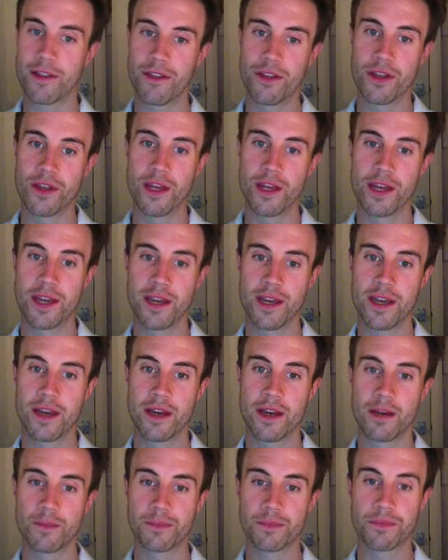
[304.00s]
the
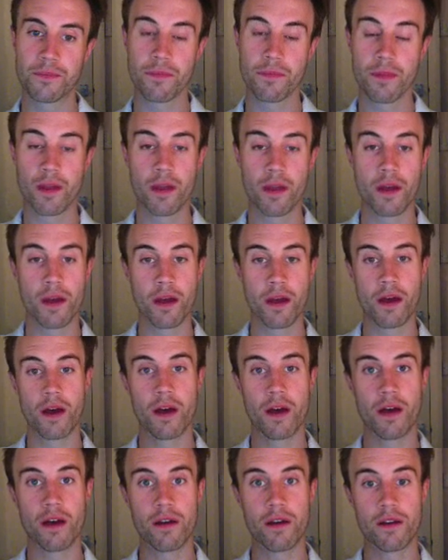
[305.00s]
uh,
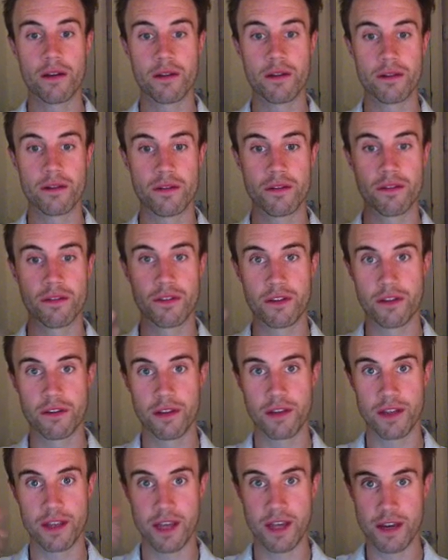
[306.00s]
the,
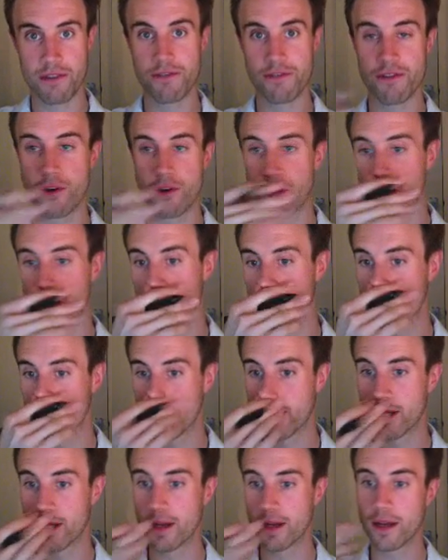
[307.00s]
the in
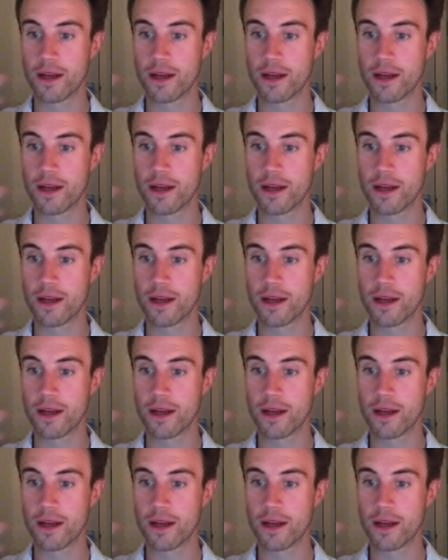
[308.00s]
focus